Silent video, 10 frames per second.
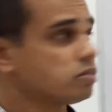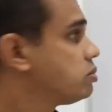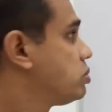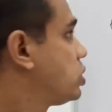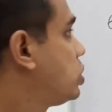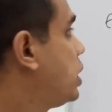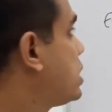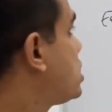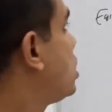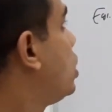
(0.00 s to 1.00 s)
So that's
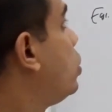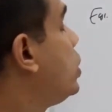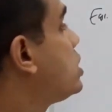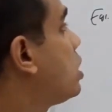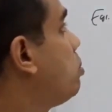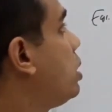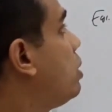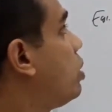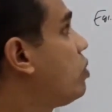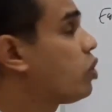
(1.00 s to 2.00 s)
doing some level
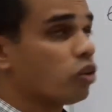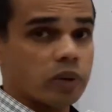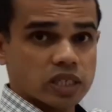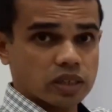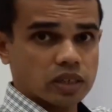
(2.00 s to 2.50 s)
of automation.